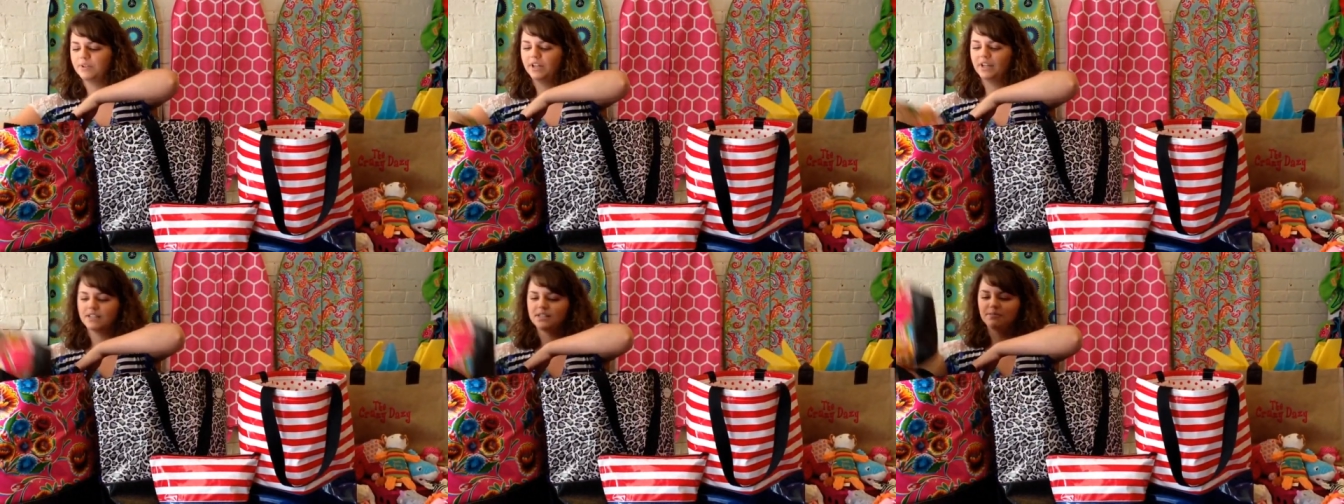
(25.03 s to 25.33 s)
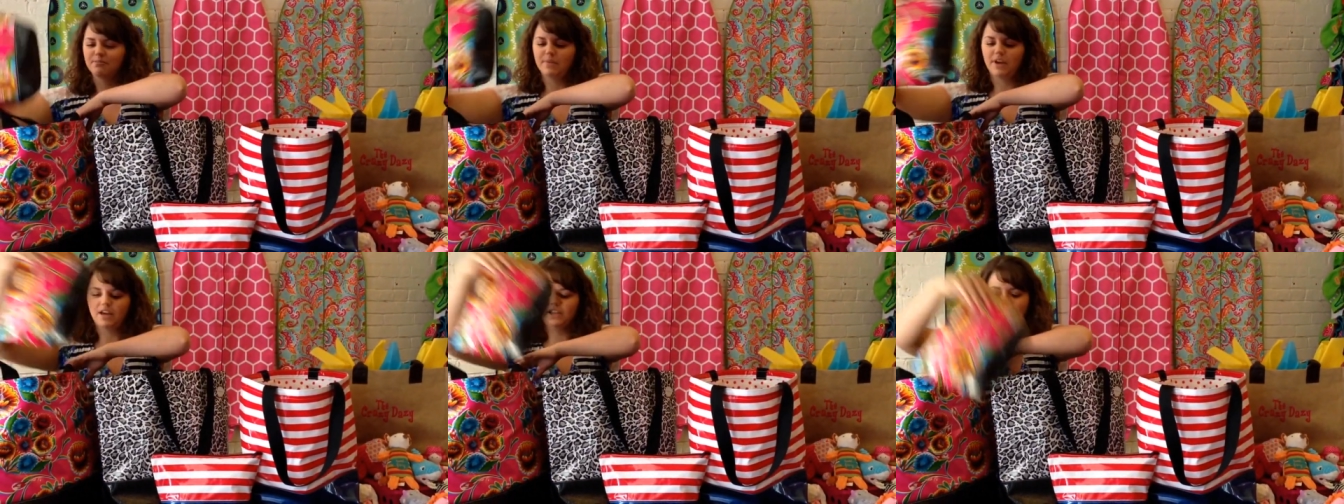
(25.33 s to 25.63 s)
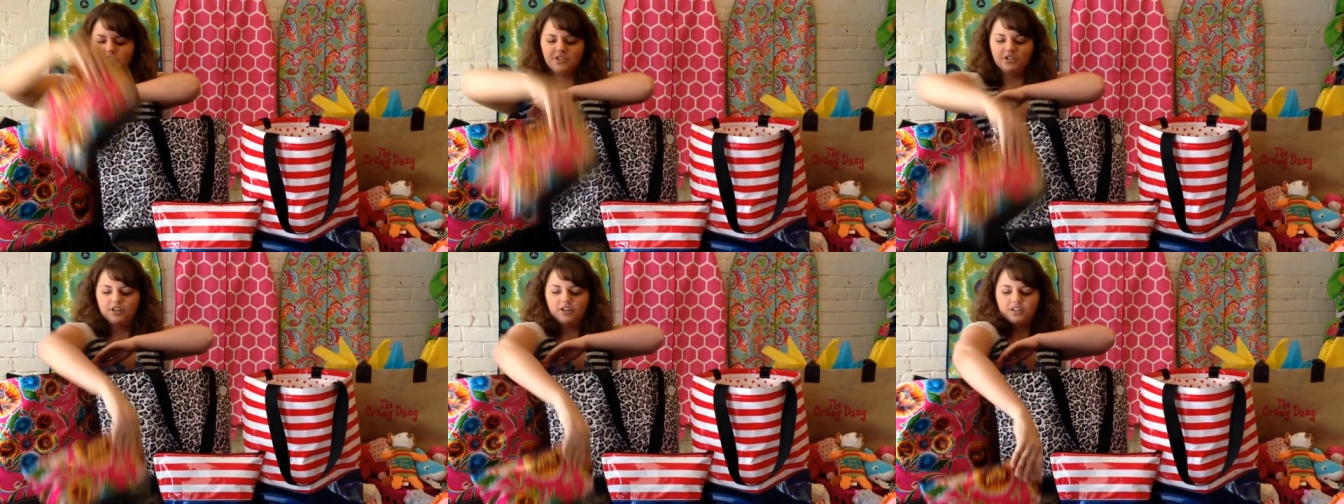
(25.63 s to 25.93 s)
has a
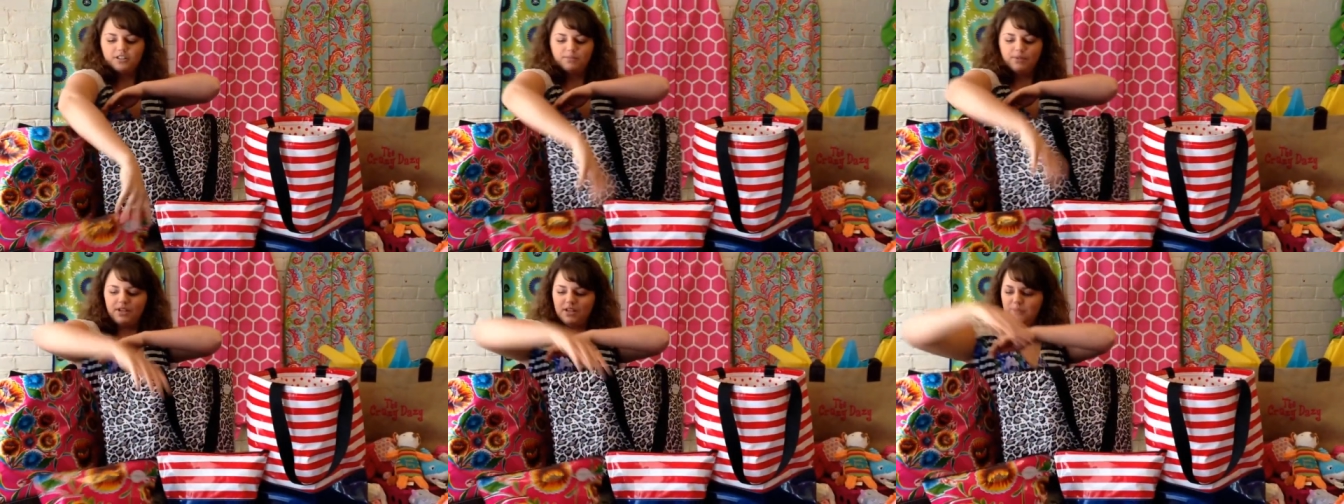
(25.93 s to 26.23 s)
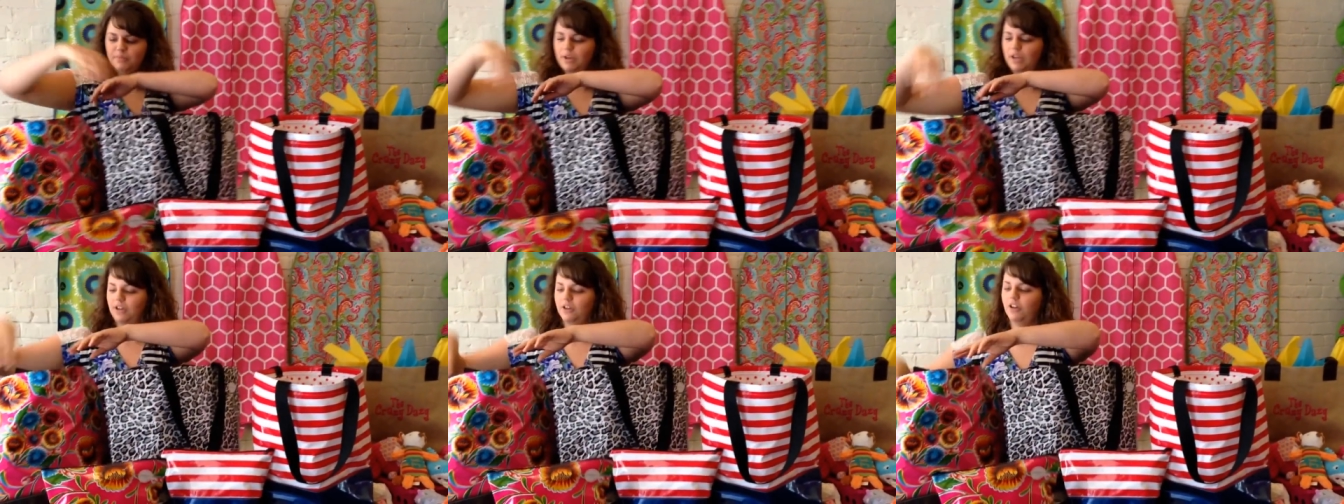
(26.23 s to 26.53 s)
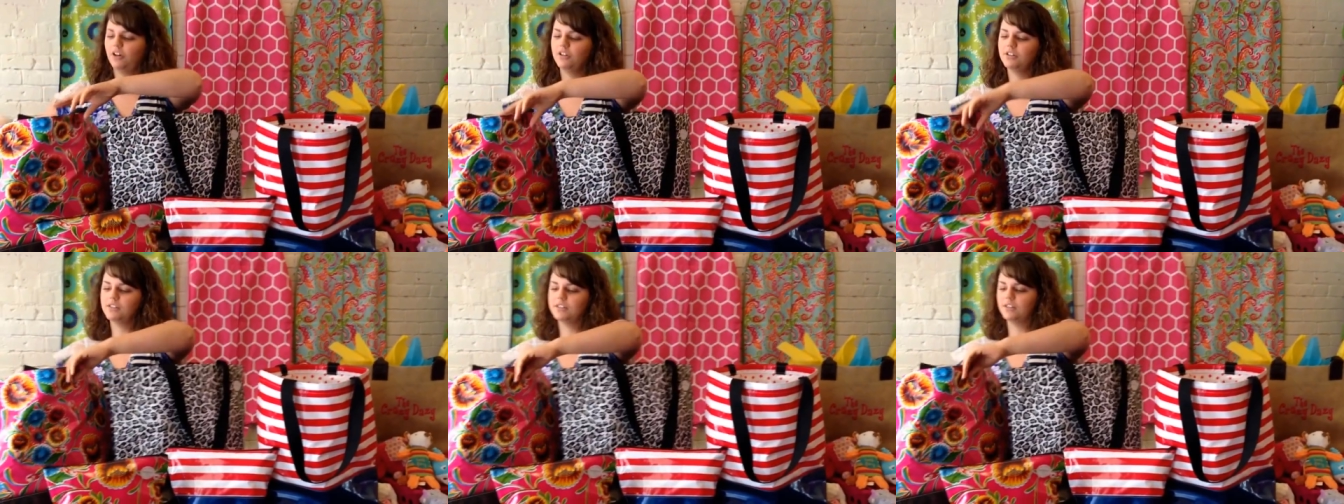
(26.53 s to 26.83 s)
matching cosmetic bag
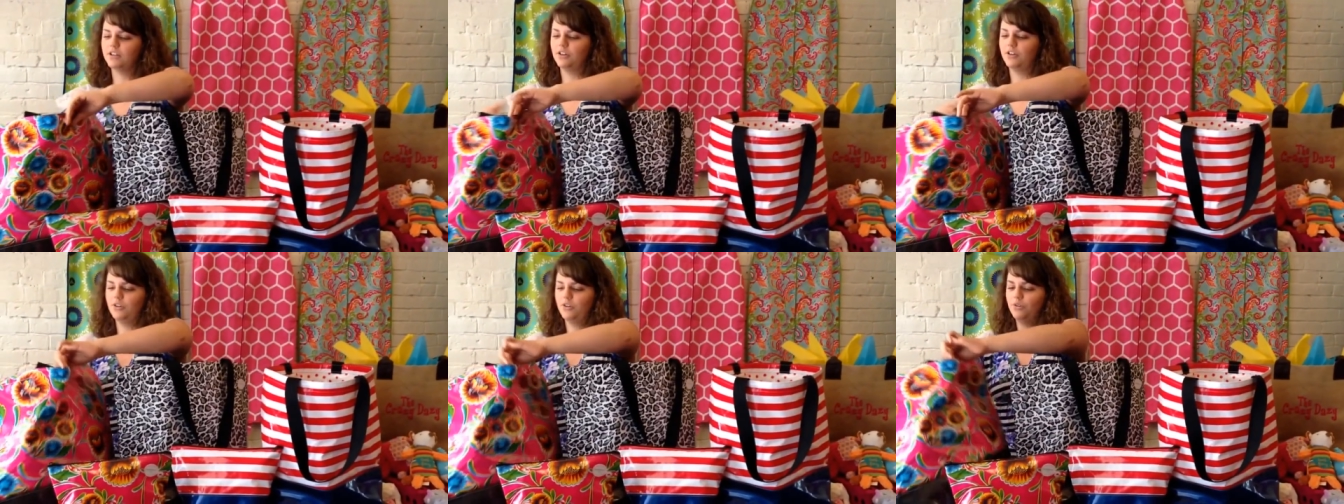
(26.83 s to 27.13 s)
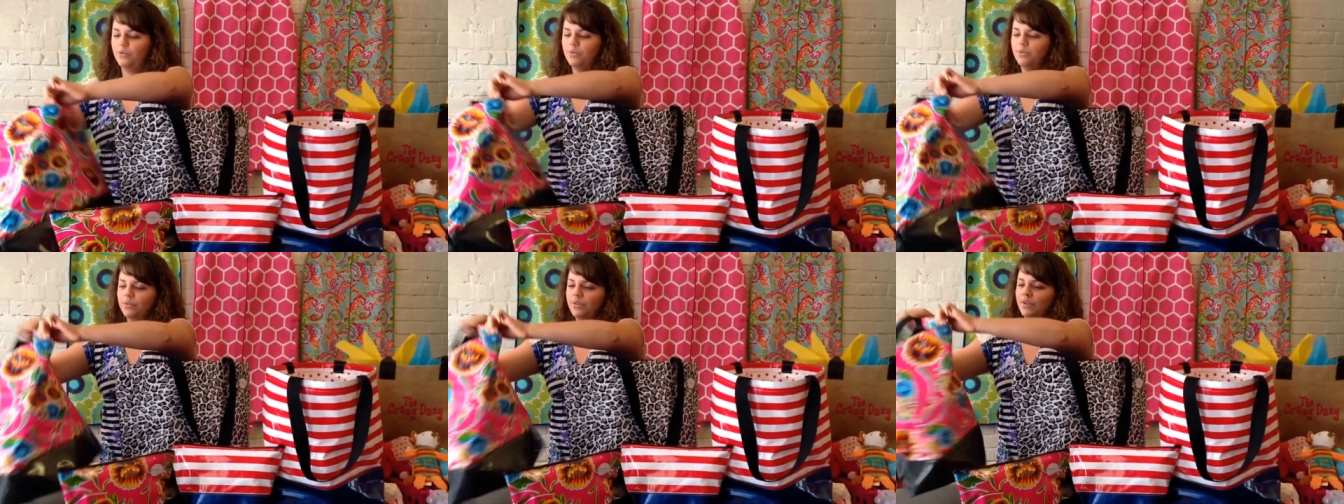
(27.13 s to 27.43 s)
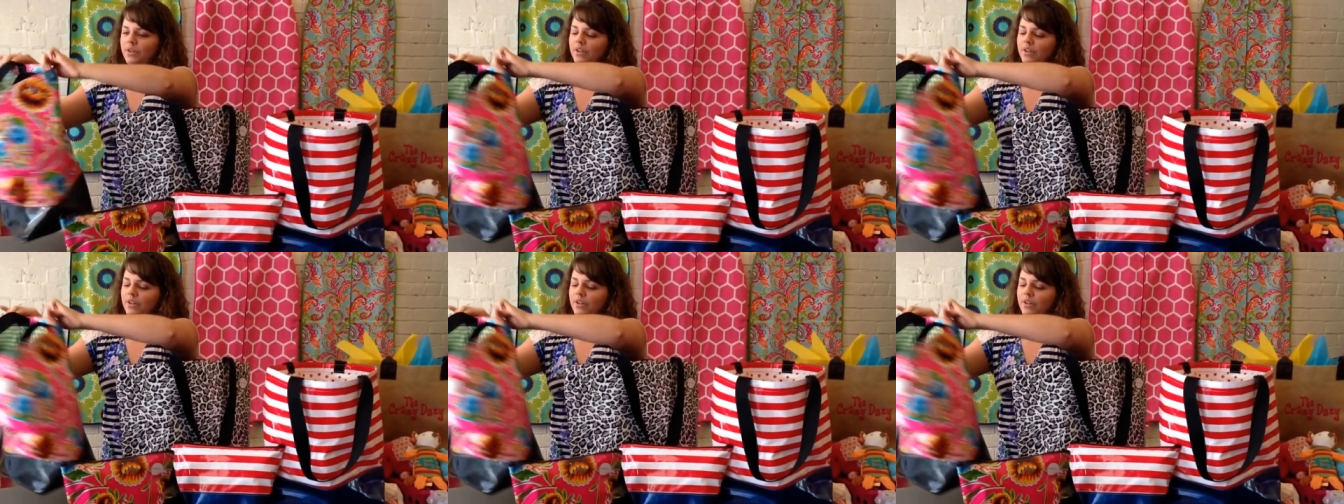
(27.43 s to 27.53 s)
also